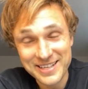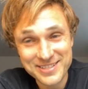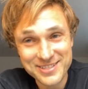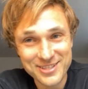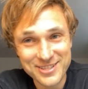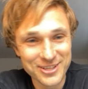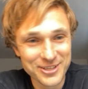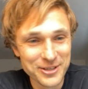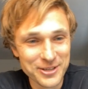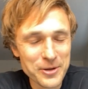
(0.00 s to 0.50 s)

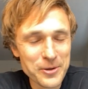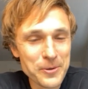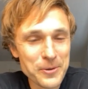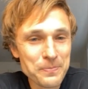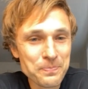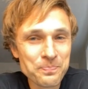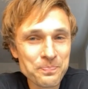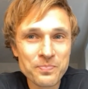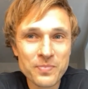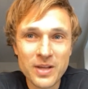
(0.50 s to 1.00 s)
So
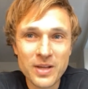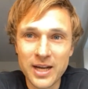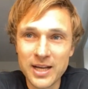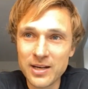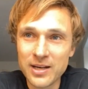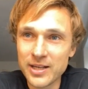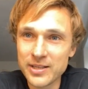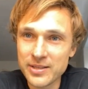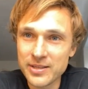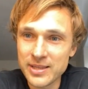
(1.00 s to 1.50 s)
I
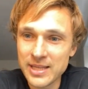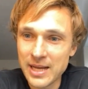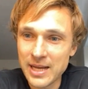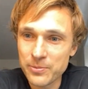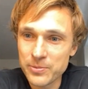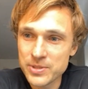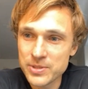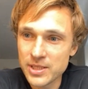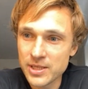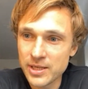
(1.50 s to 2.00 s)
like
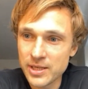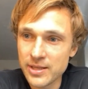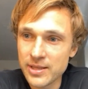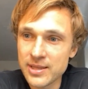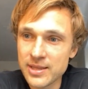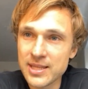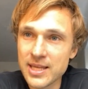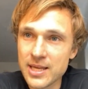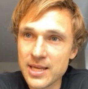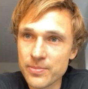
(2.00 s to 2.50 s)
that was the kind of
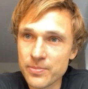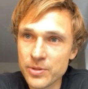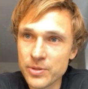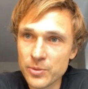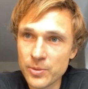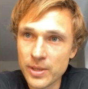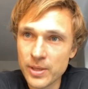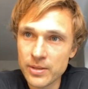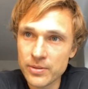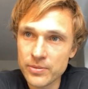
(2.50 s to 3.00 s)
theme
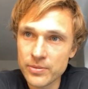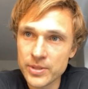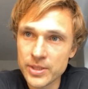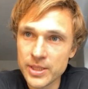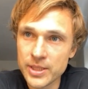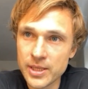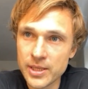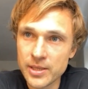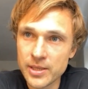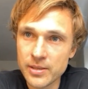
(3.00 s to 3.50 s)
throughout
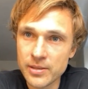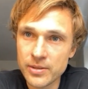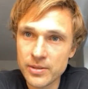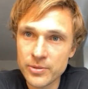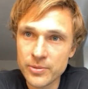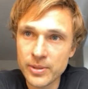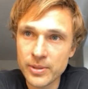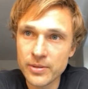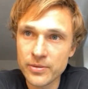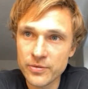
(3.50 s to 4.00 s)
the
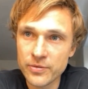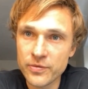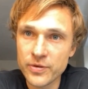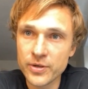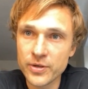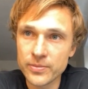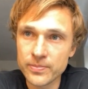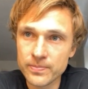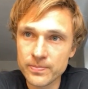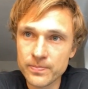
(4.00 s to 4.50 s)

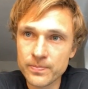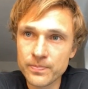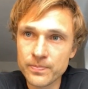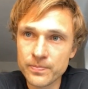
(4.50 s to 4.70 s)
film.